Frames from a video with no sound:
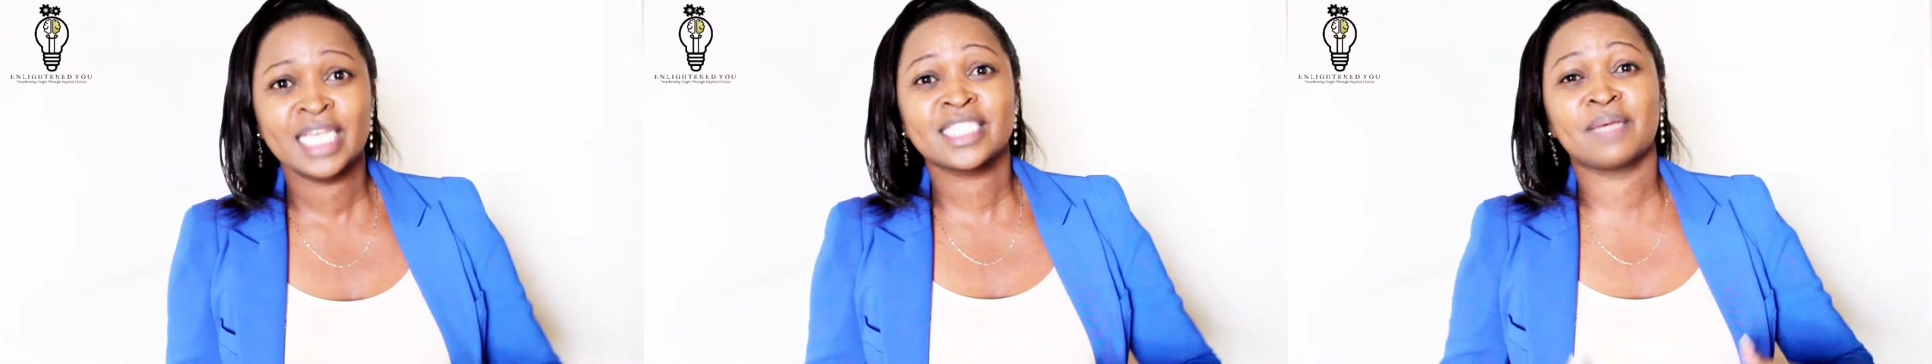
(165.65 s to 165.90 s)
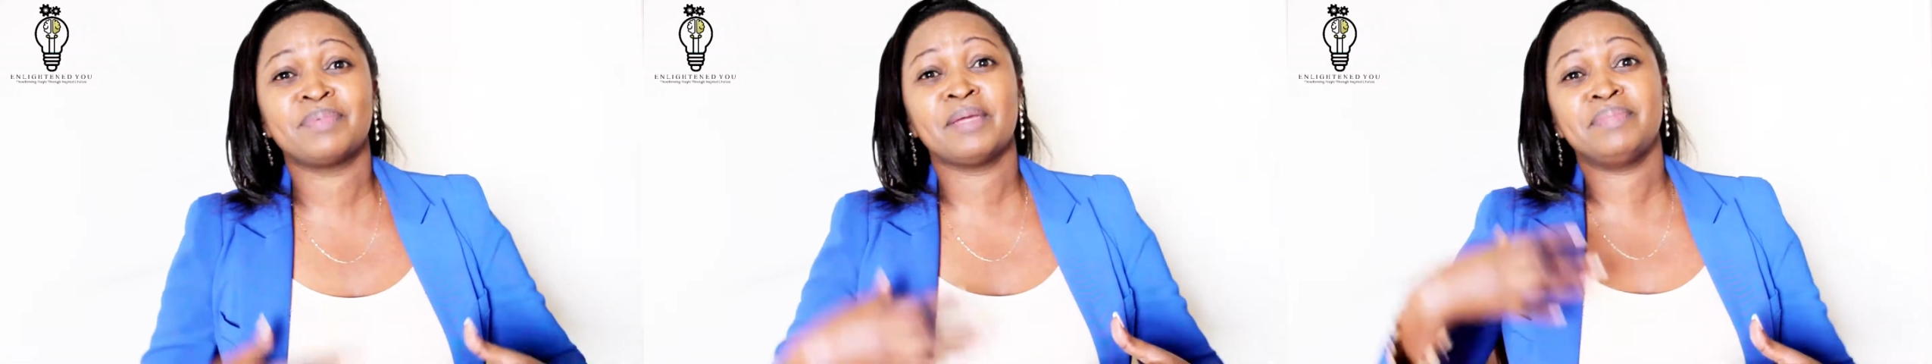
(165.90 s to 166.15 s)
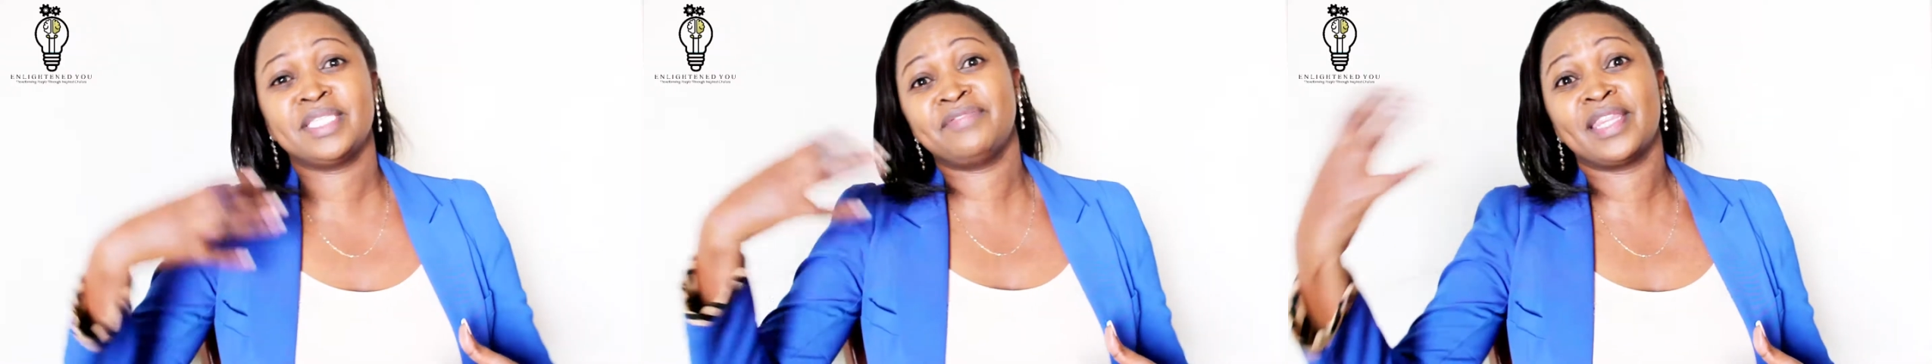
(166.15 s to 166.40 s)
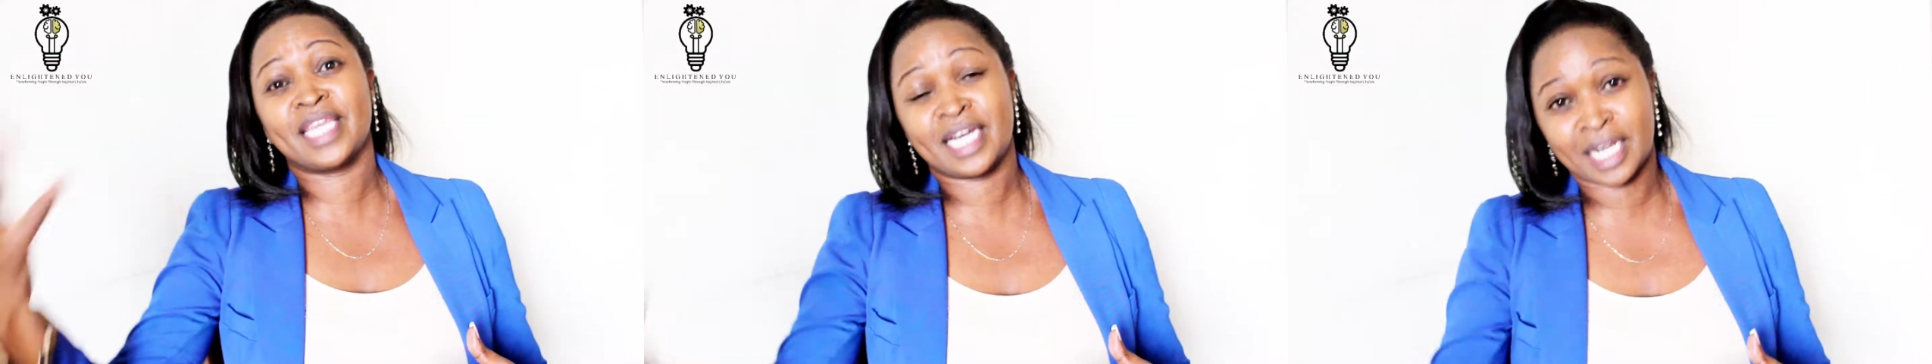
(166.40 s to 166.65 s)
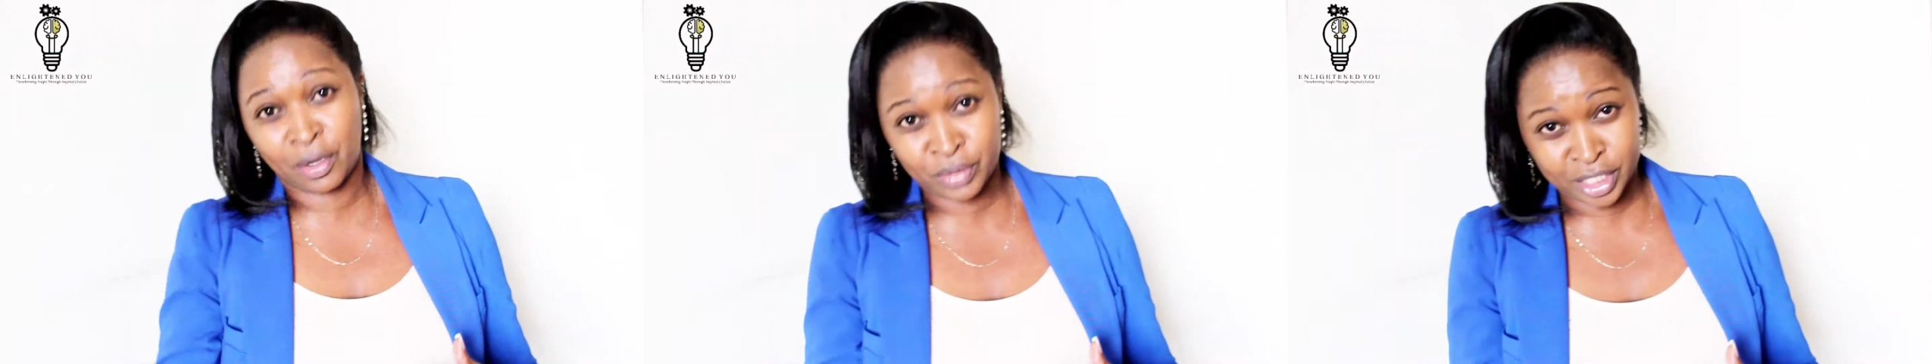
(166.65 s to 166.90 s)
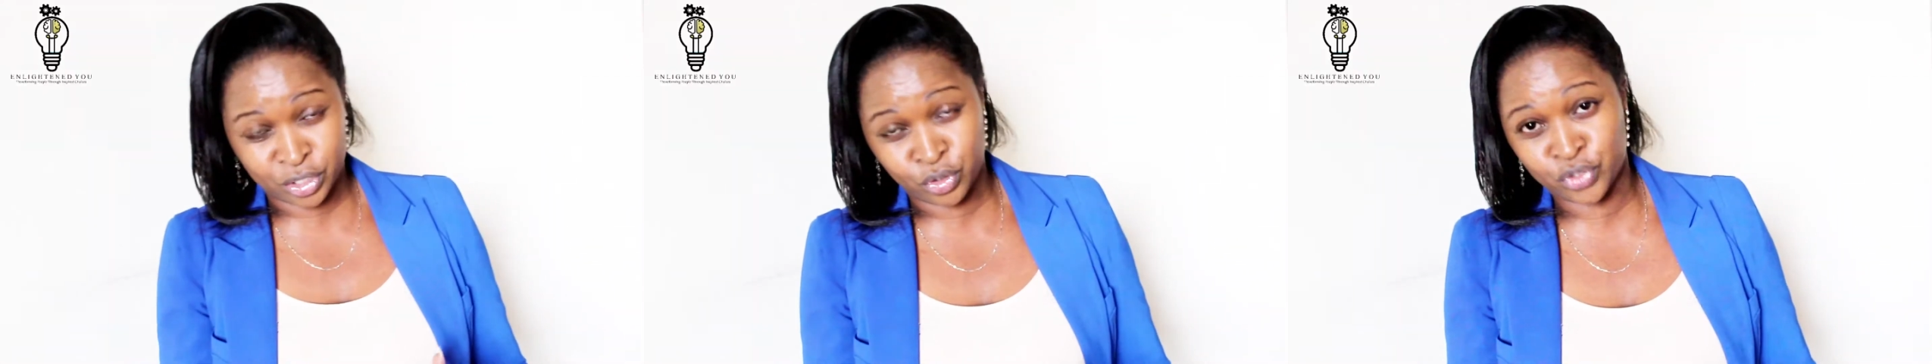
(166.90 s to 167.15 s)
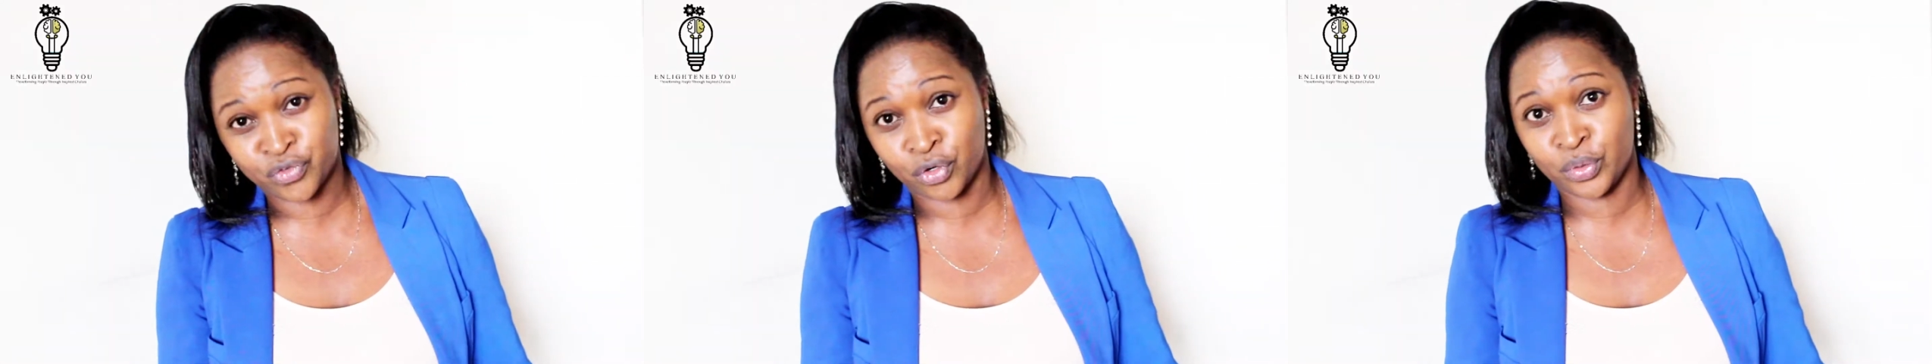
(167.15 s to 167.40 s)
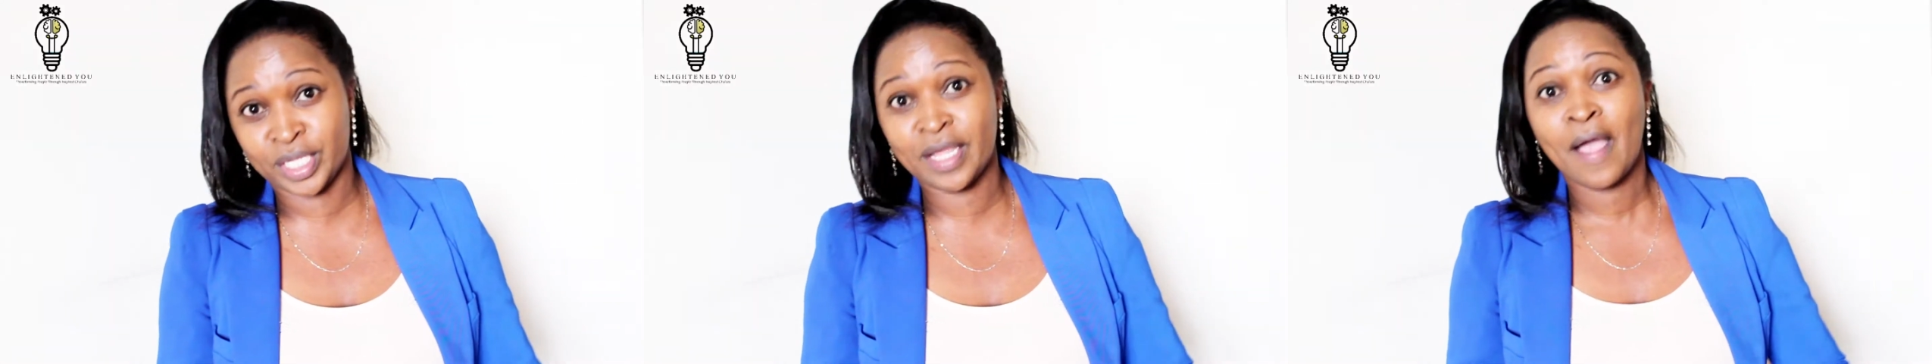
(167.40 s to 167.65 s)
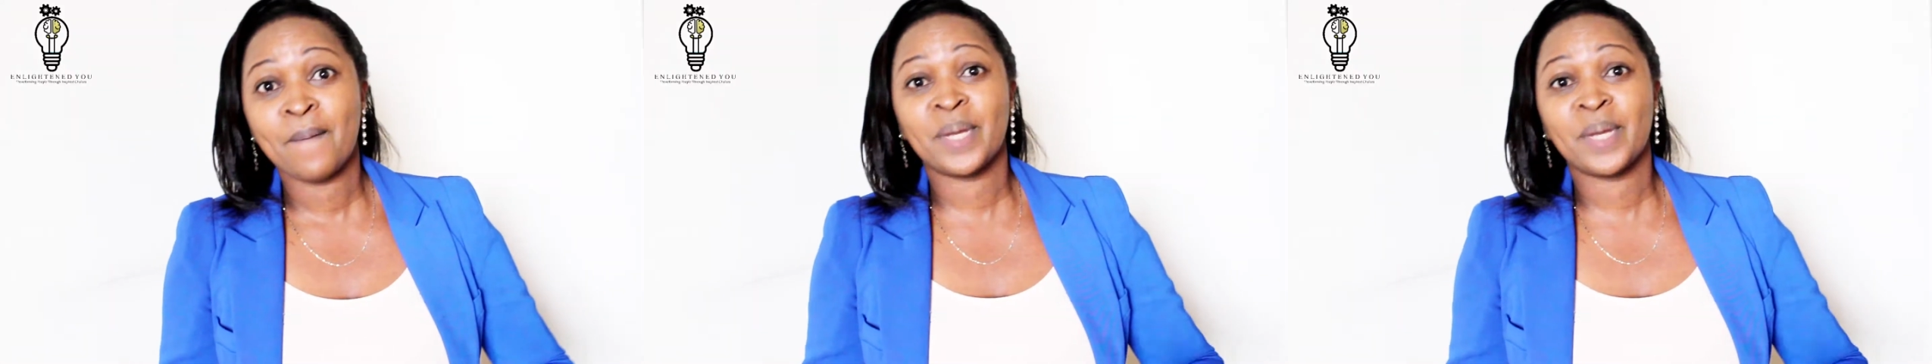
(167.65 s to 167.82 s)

sometimes even the crowd is not following,